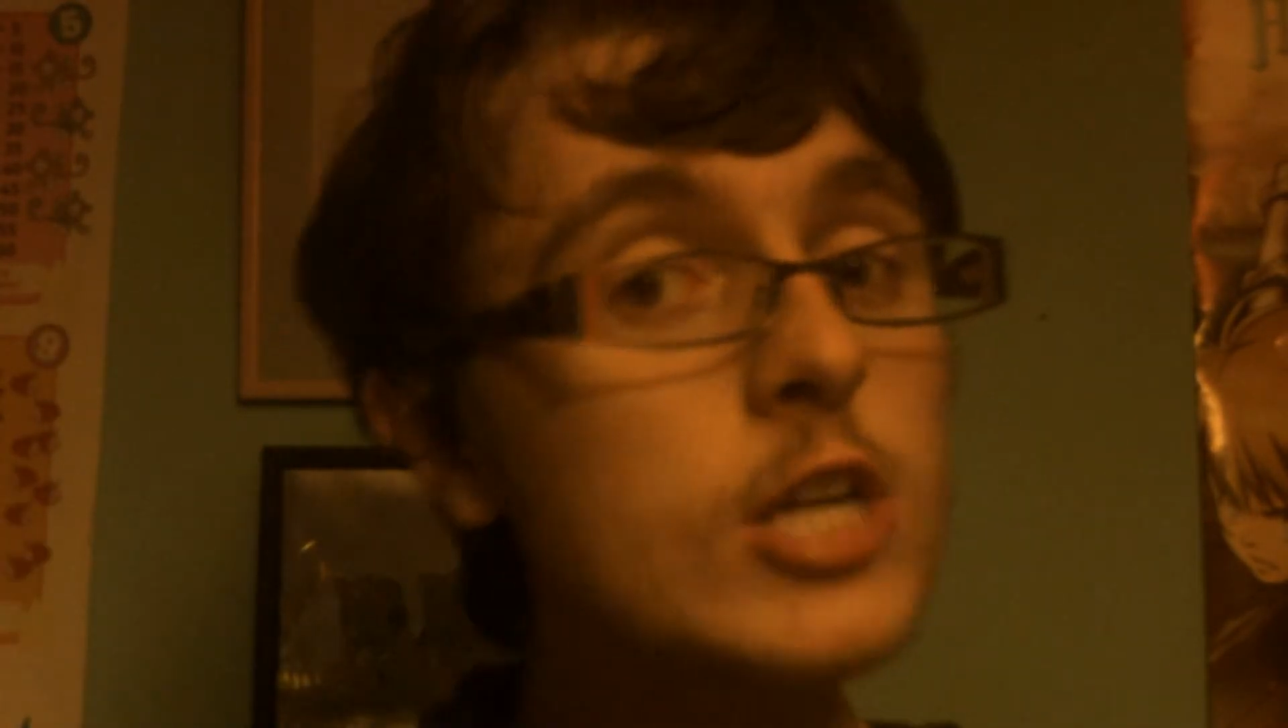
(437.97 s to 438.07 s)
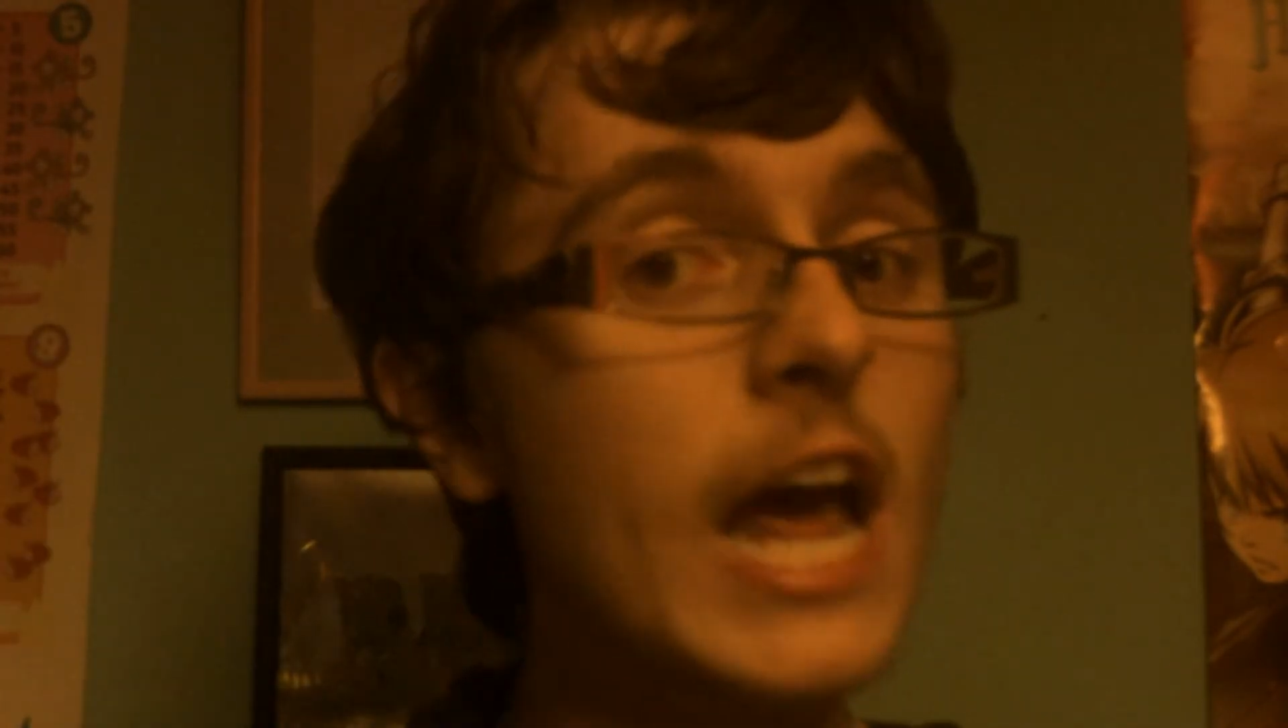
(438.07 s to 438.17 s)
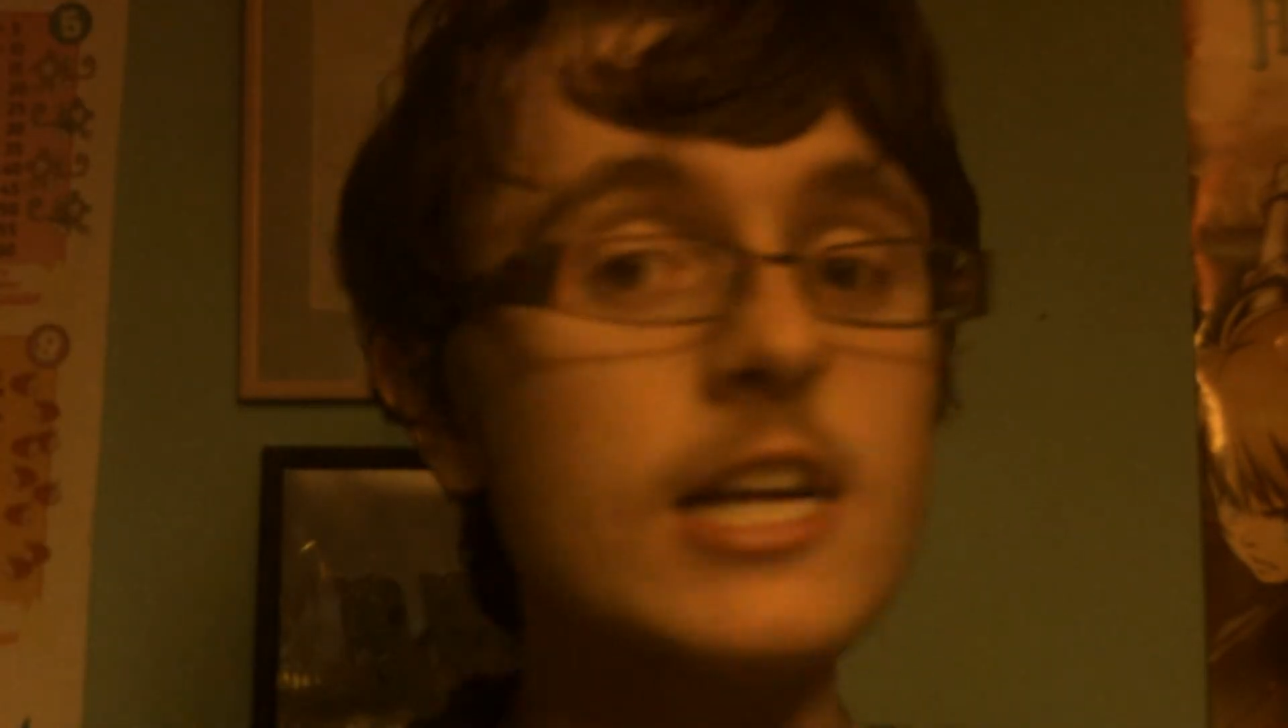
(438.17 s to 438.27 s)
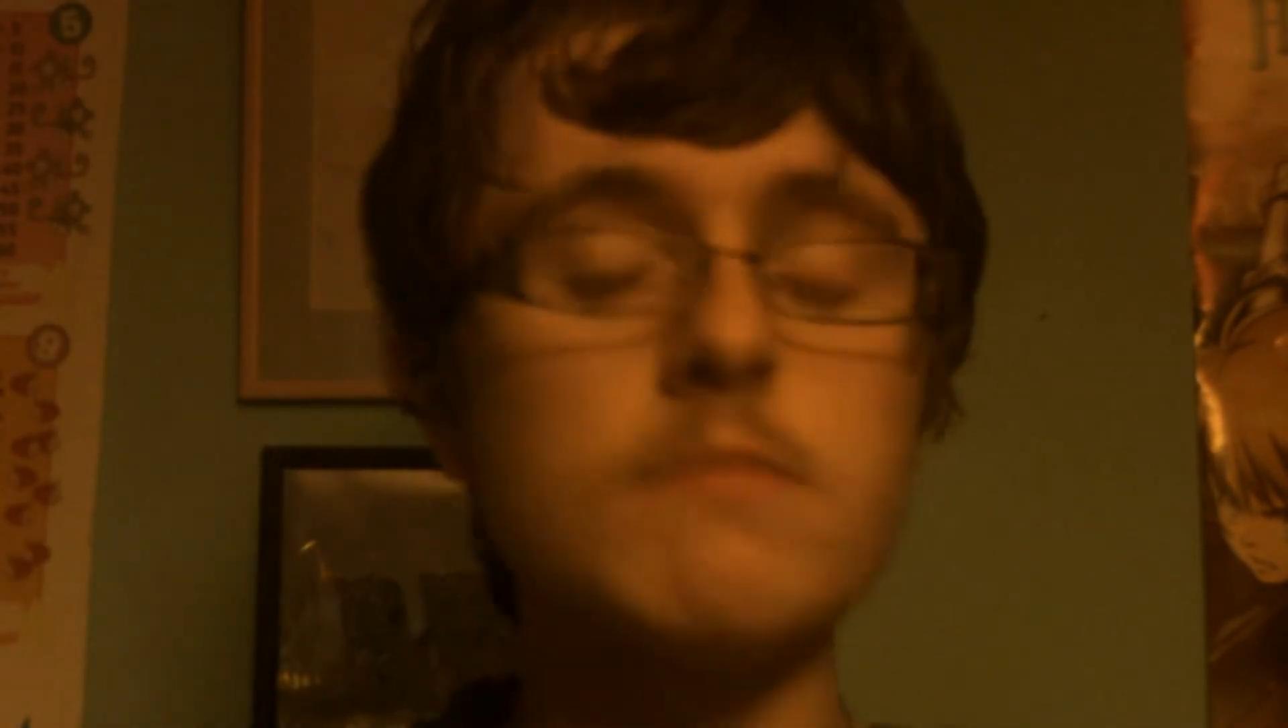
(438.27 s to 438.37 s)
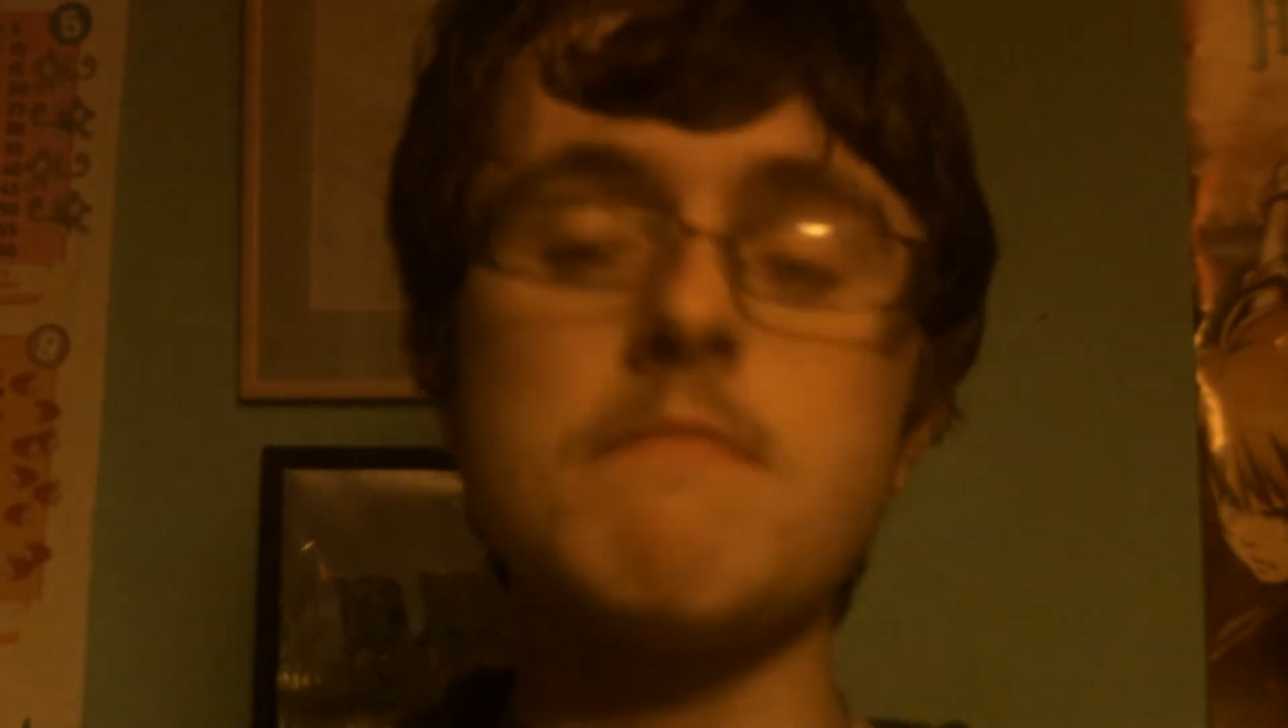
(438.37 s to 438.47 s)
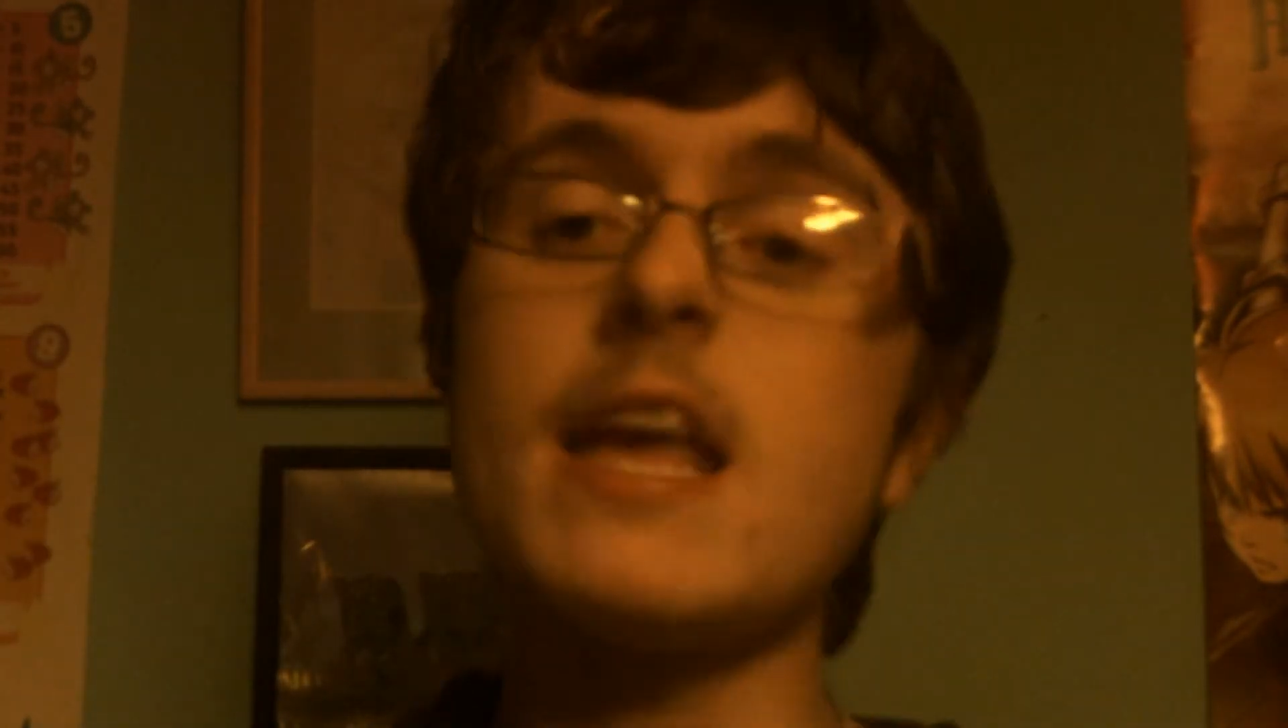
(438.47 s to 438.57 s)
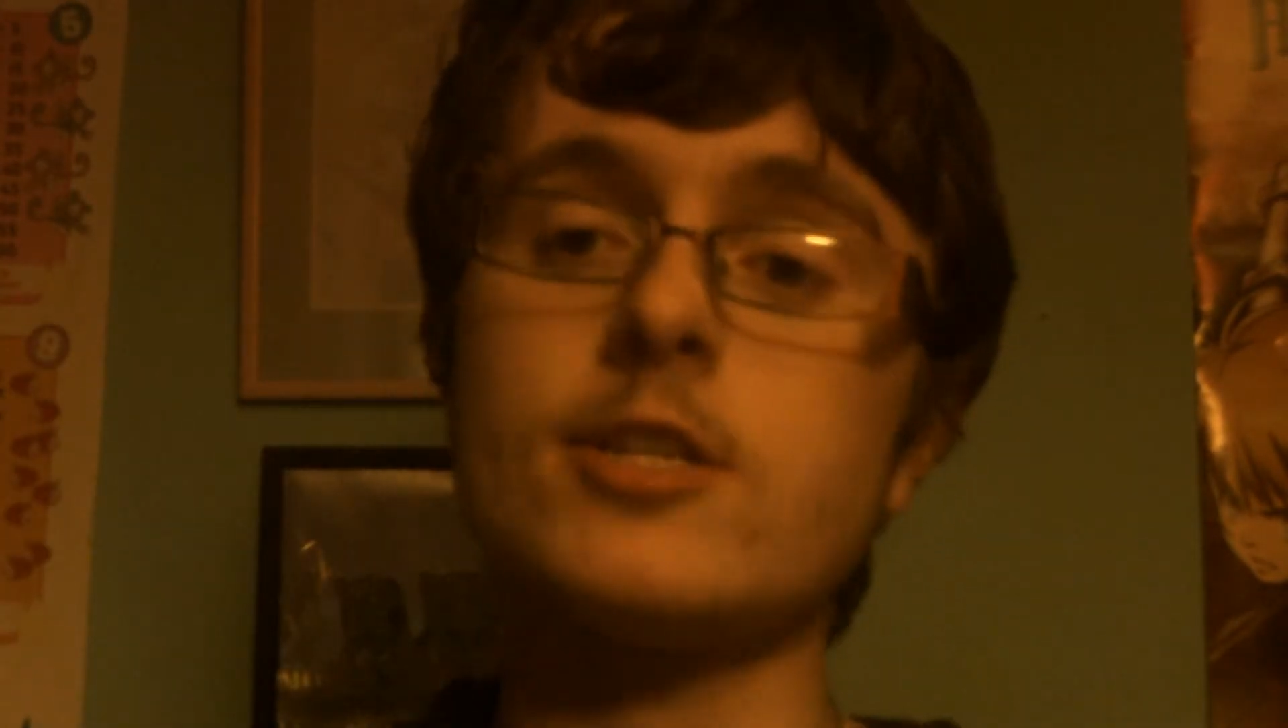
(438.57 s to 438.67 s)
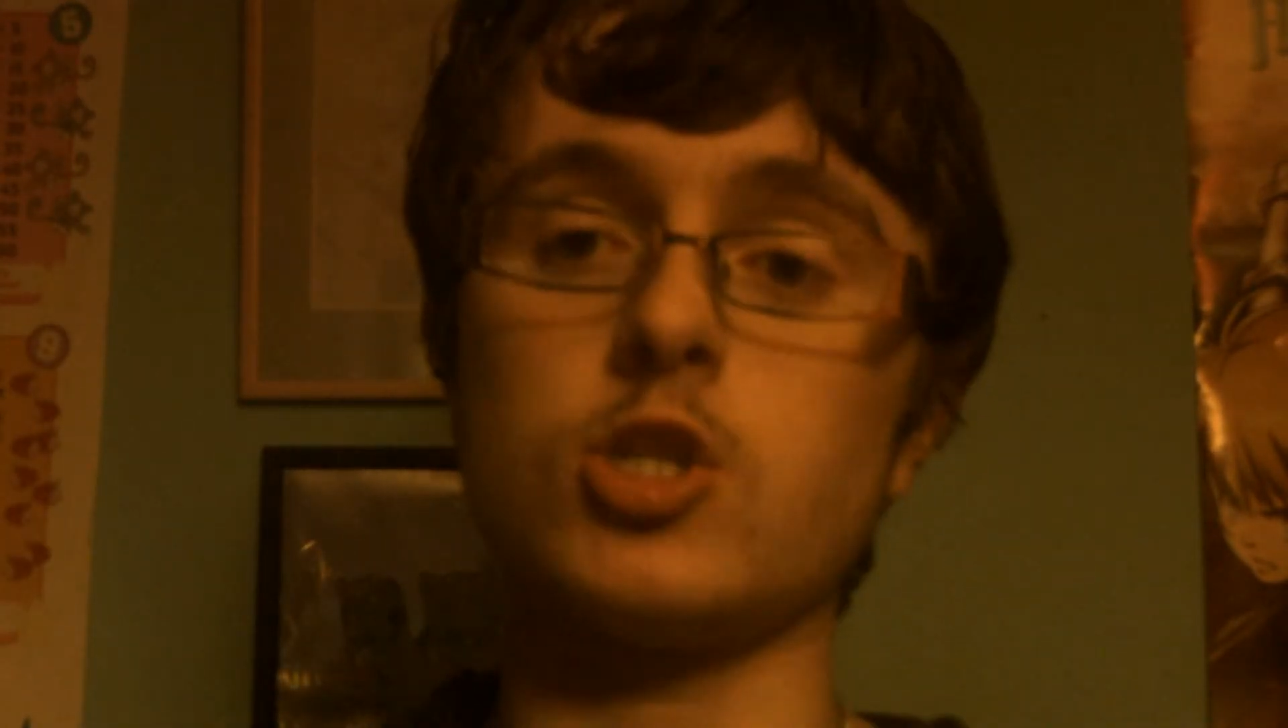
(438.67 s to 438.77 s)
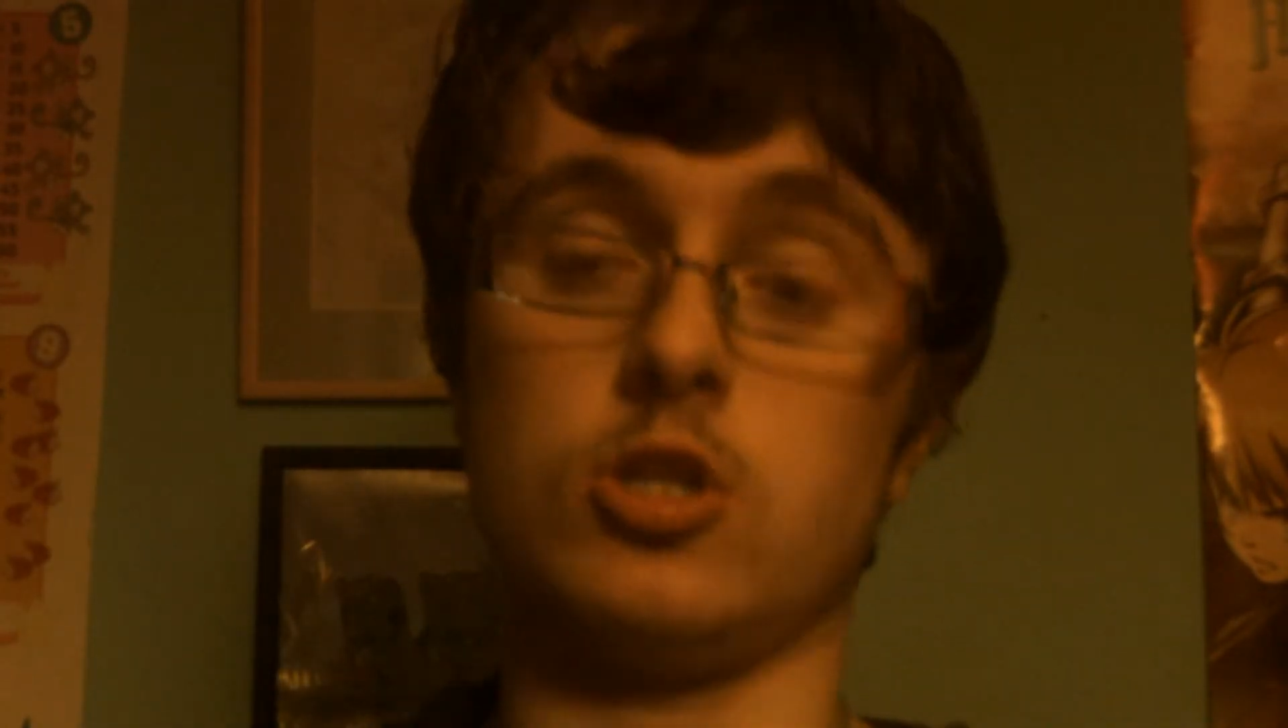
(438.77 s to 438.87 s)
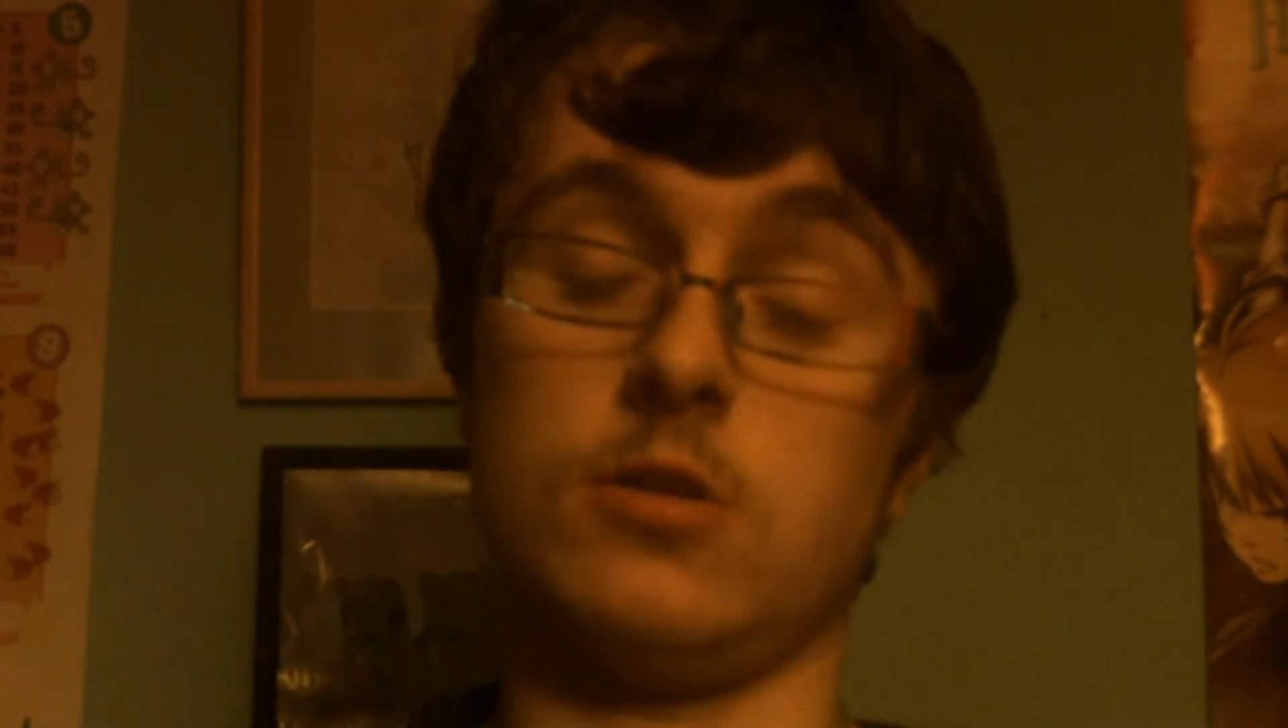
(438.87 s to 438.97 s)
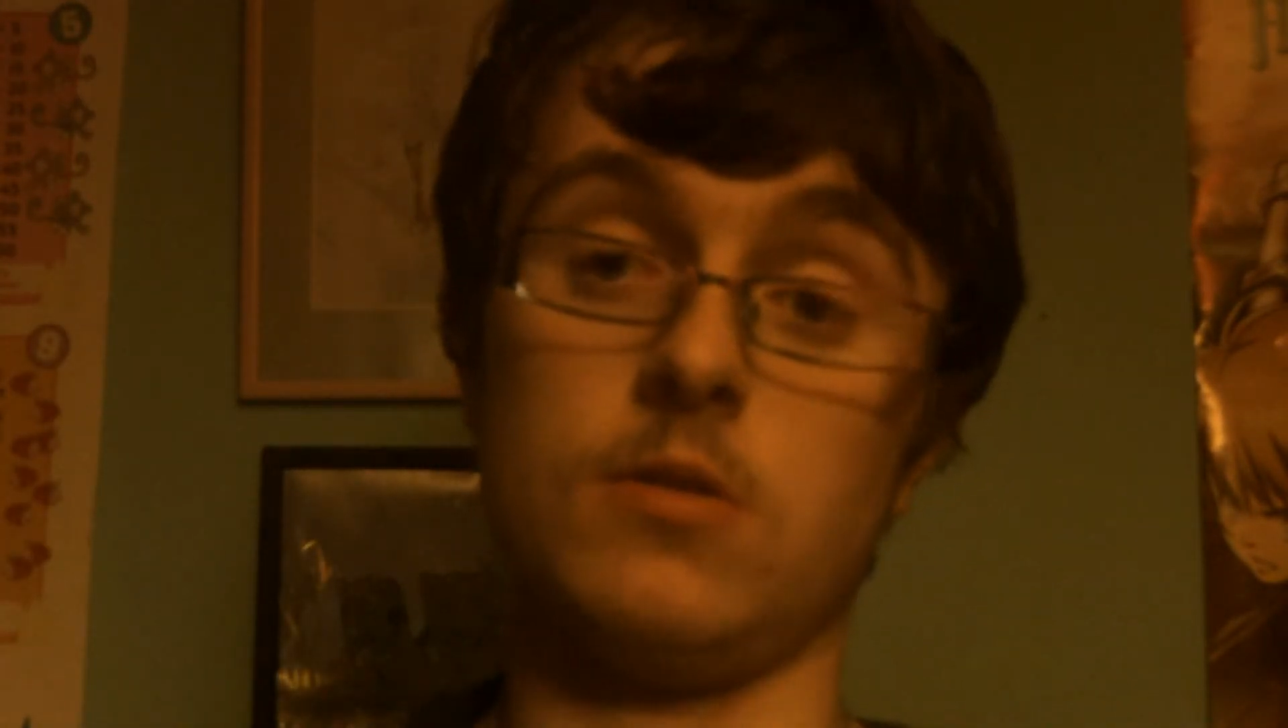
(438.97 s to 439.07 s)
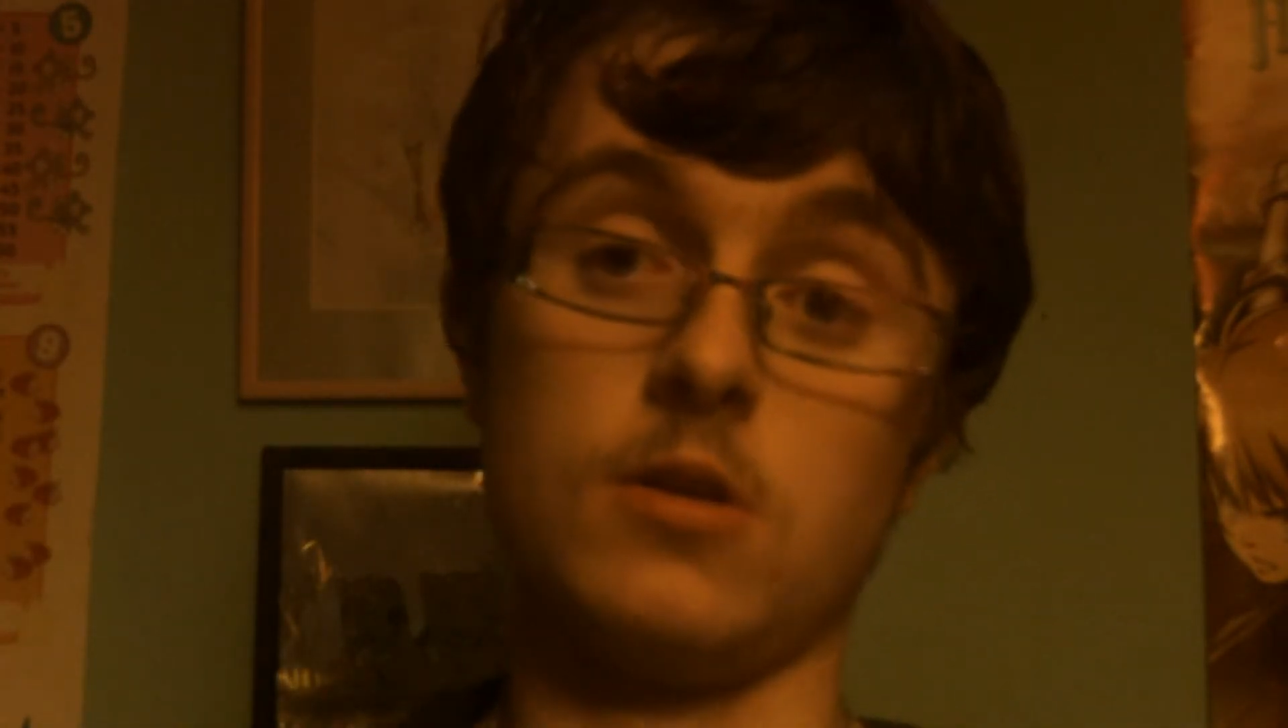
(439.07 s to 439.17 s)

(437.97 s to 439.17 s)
animation.